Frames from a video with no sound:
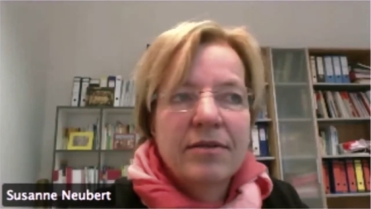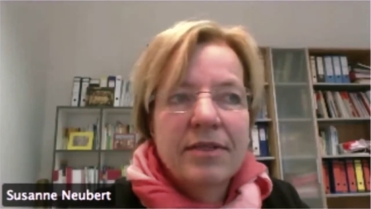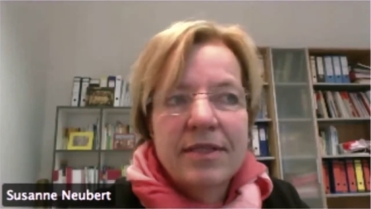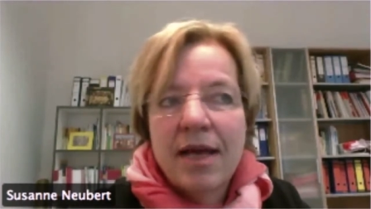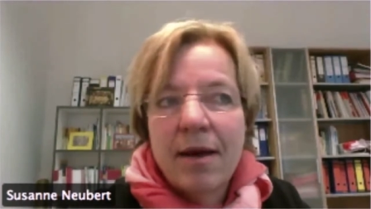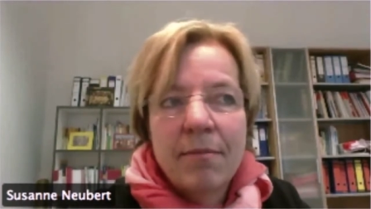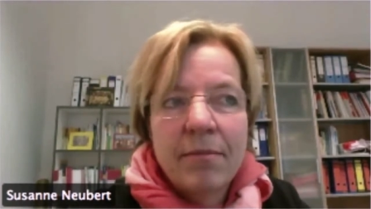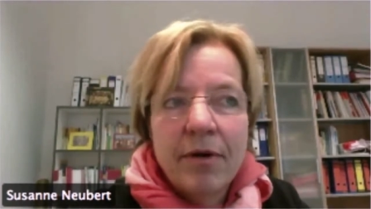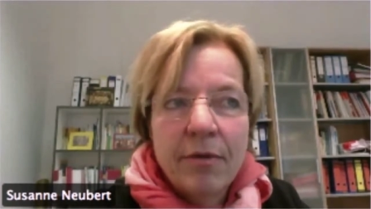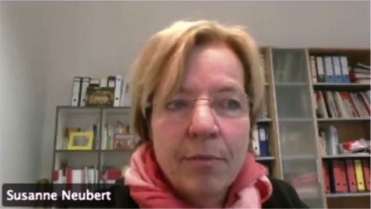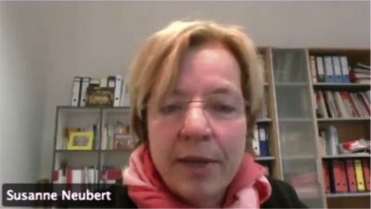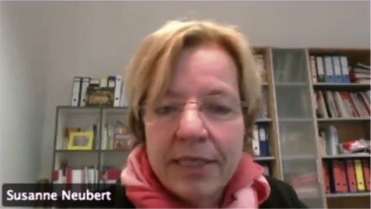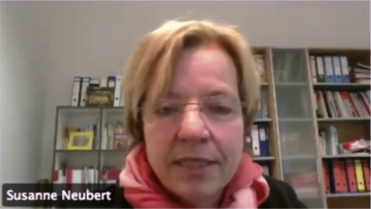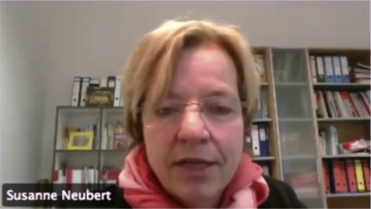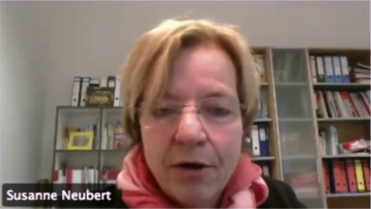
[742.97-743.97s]
some
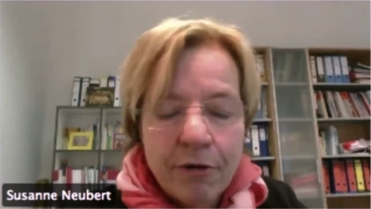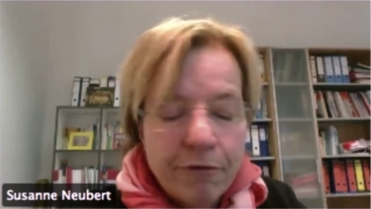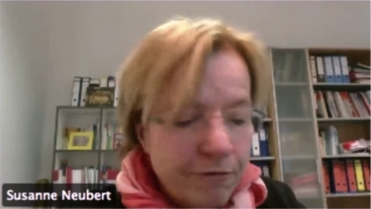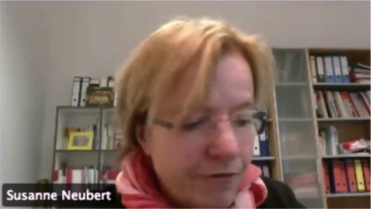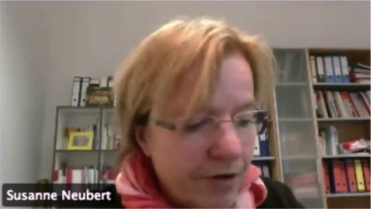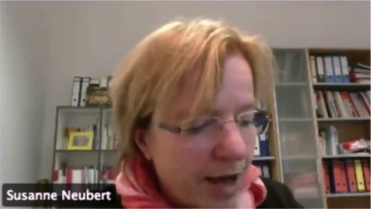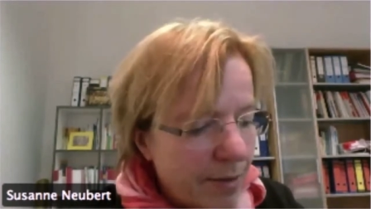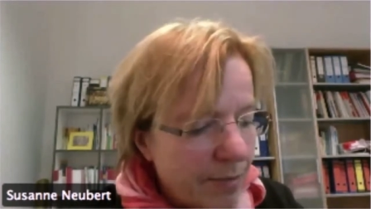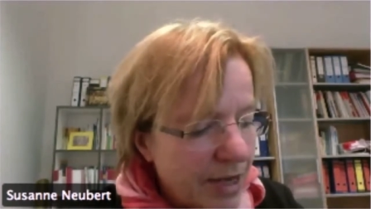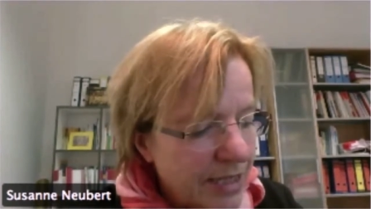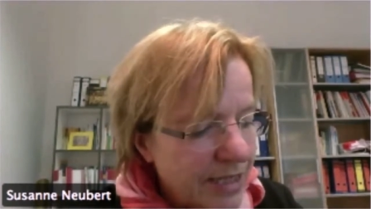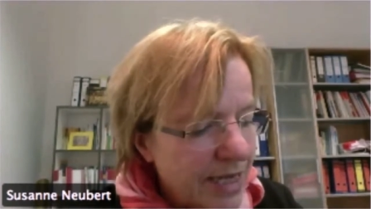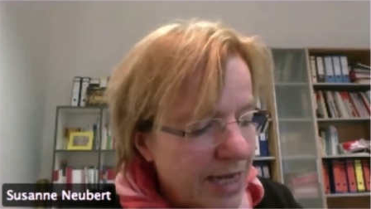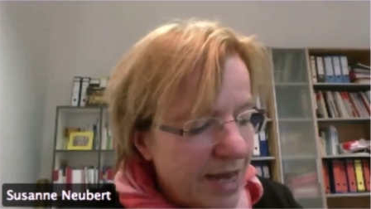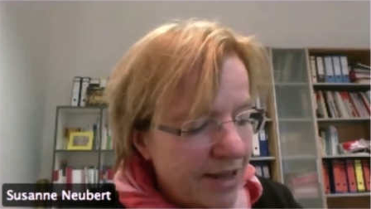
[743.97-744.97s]
better off farmers.
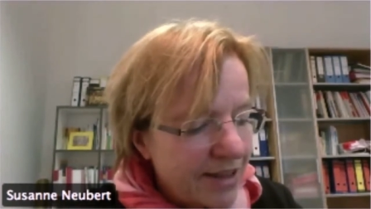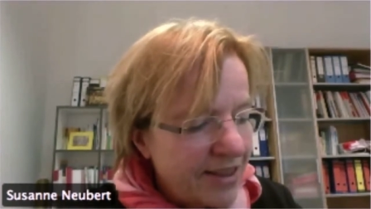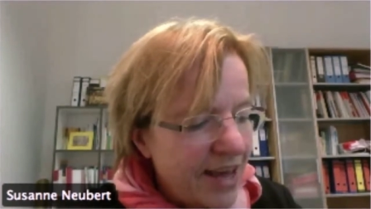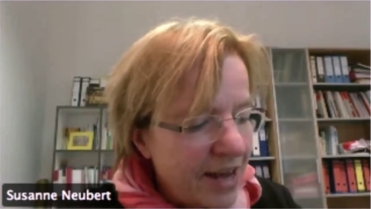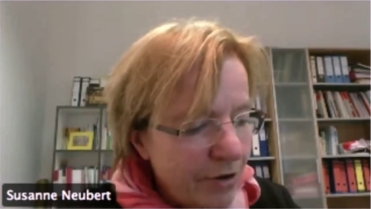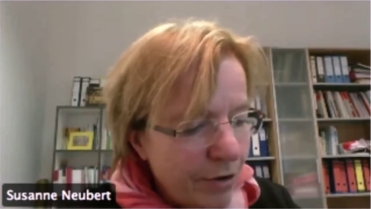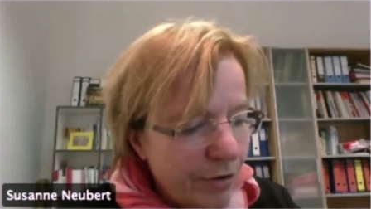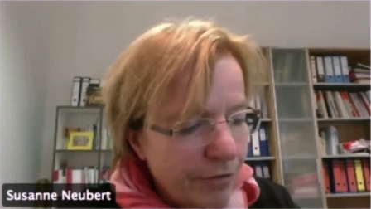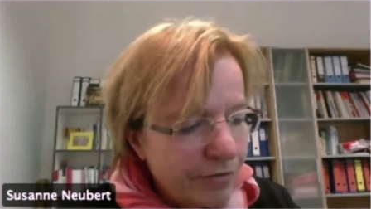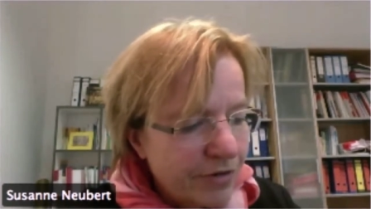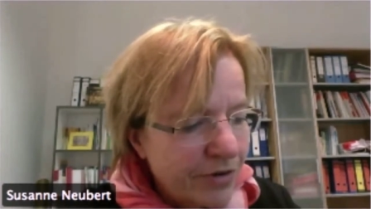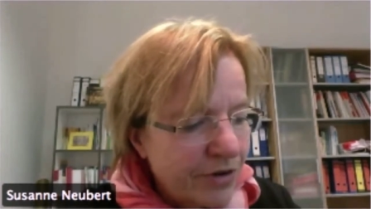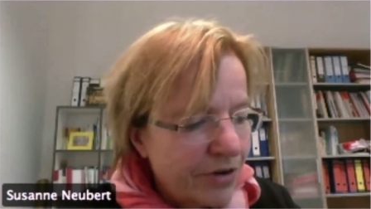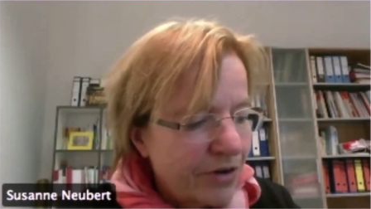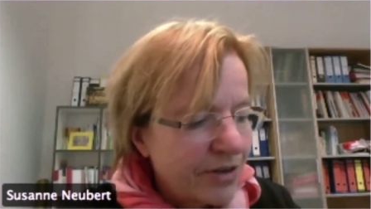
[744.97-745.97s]
Then, of
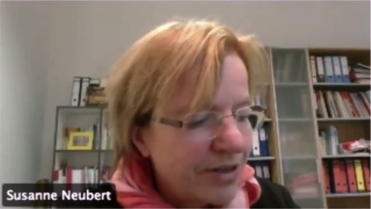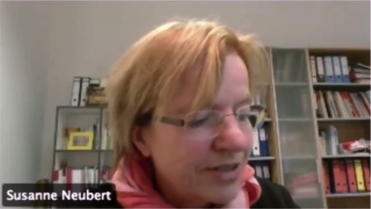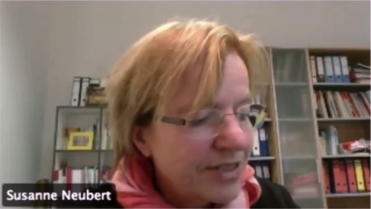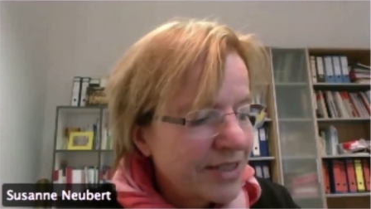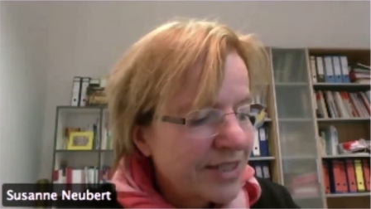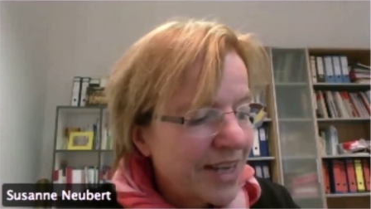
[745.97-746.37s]
course,